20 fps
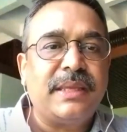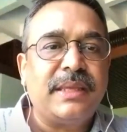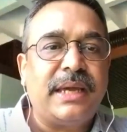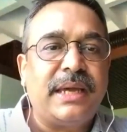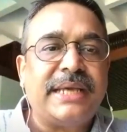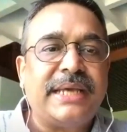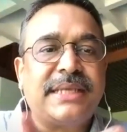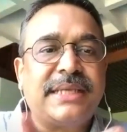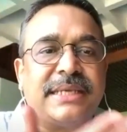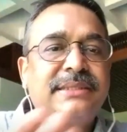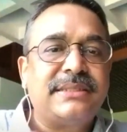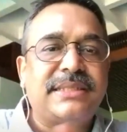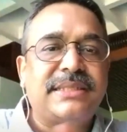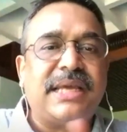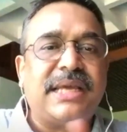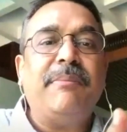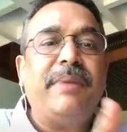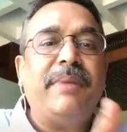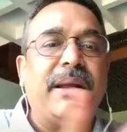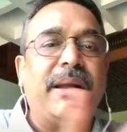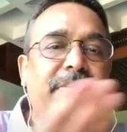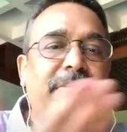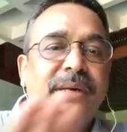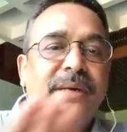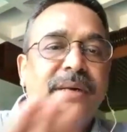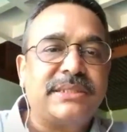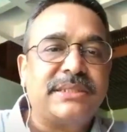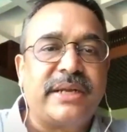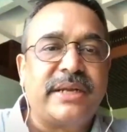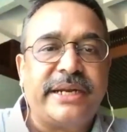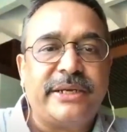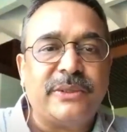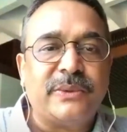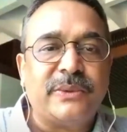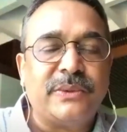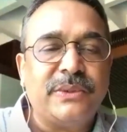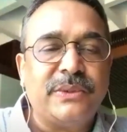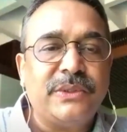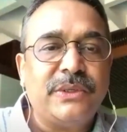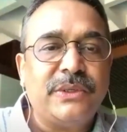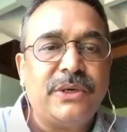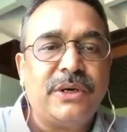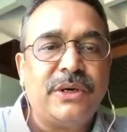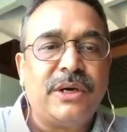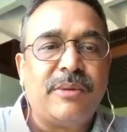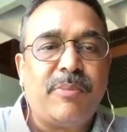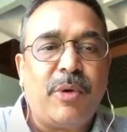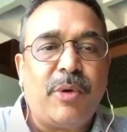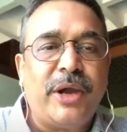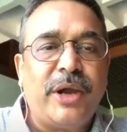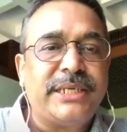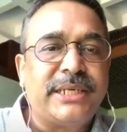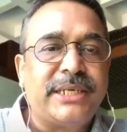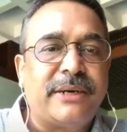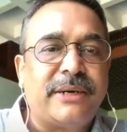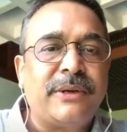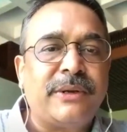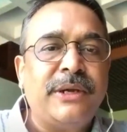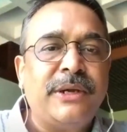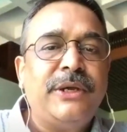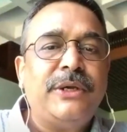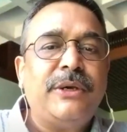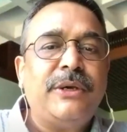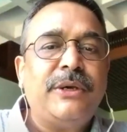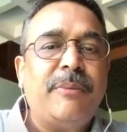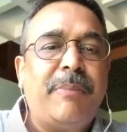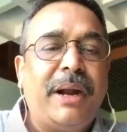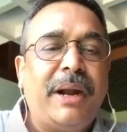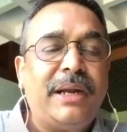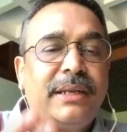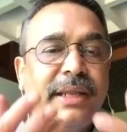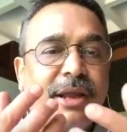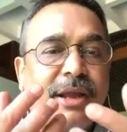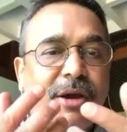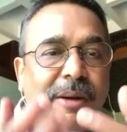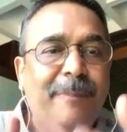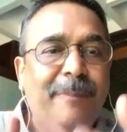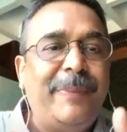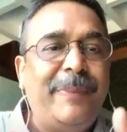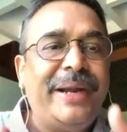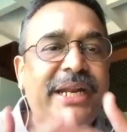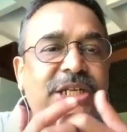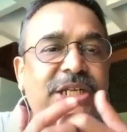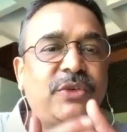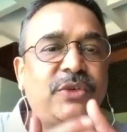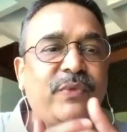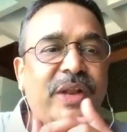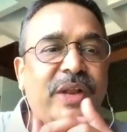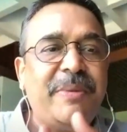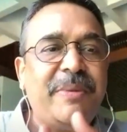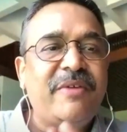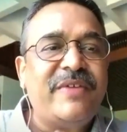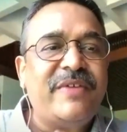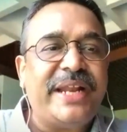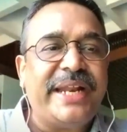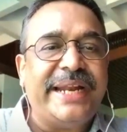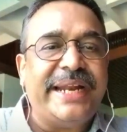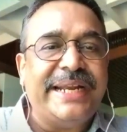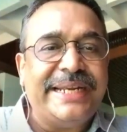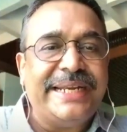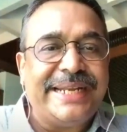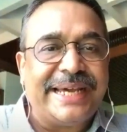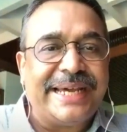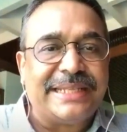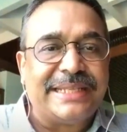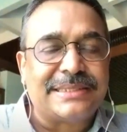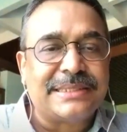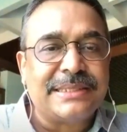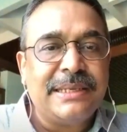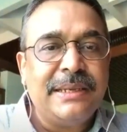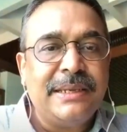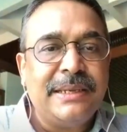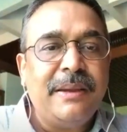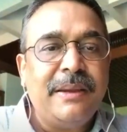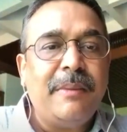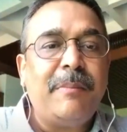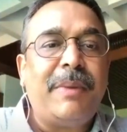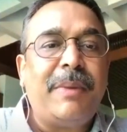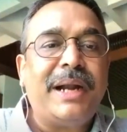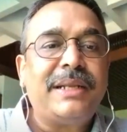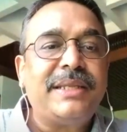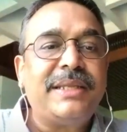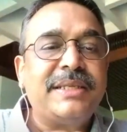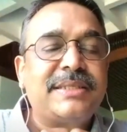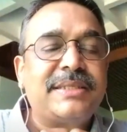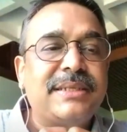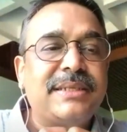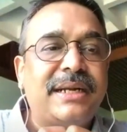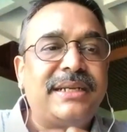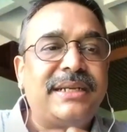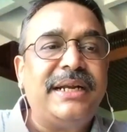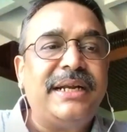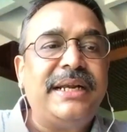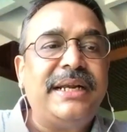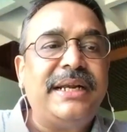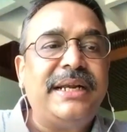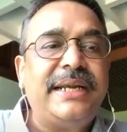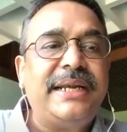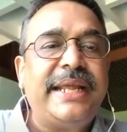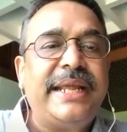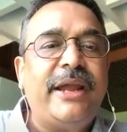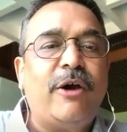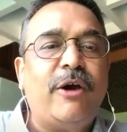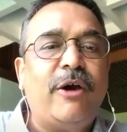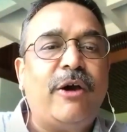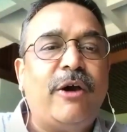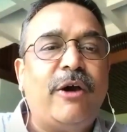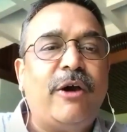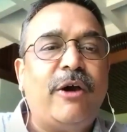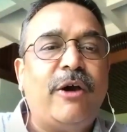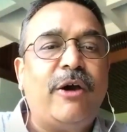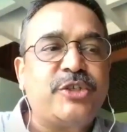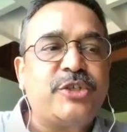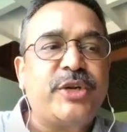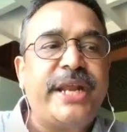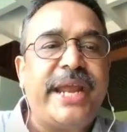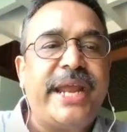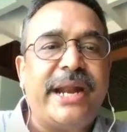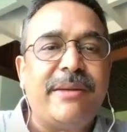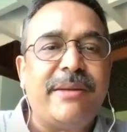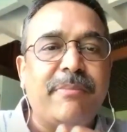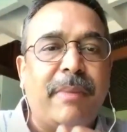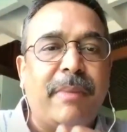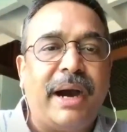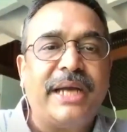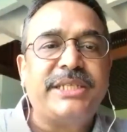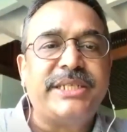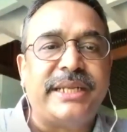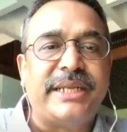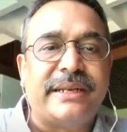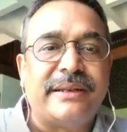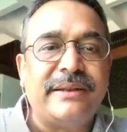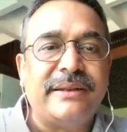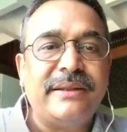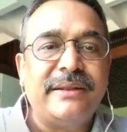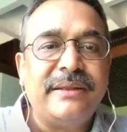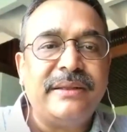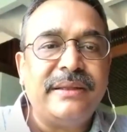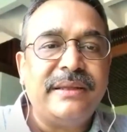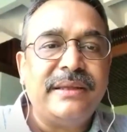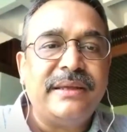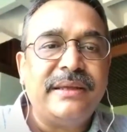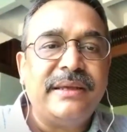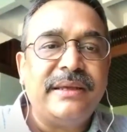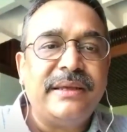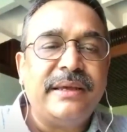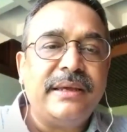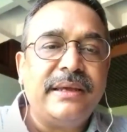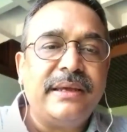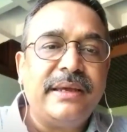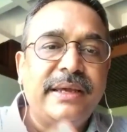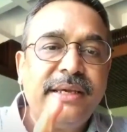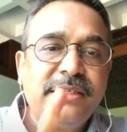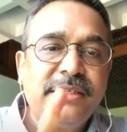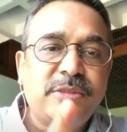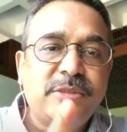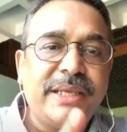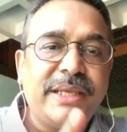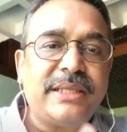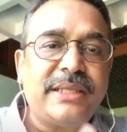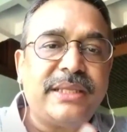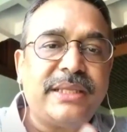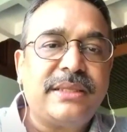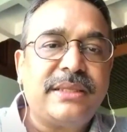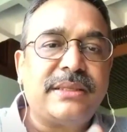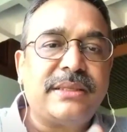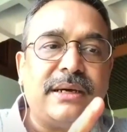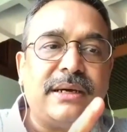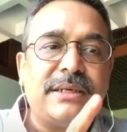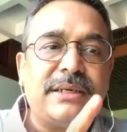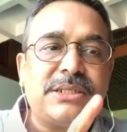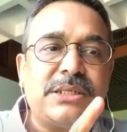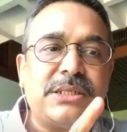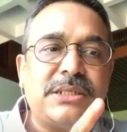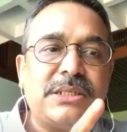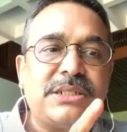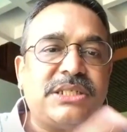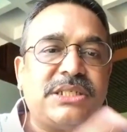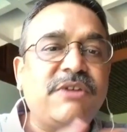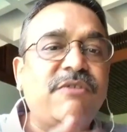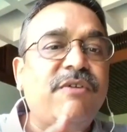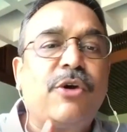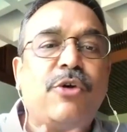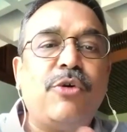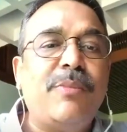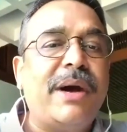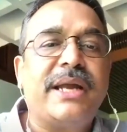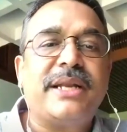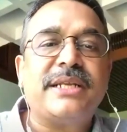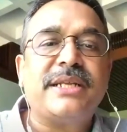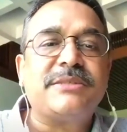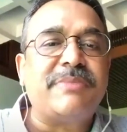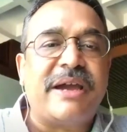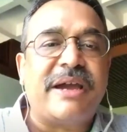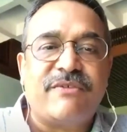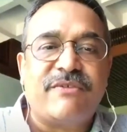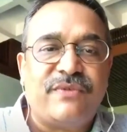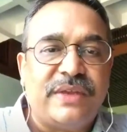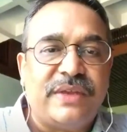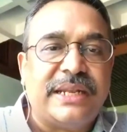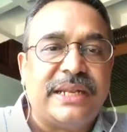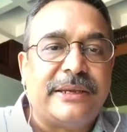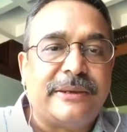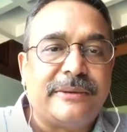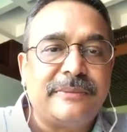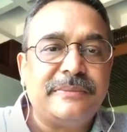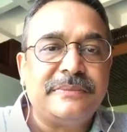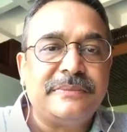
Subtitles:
as some numbers try to point out. But the competition will be very intense. But the certainty of victory and margin is with Shivakumar, is my feeling.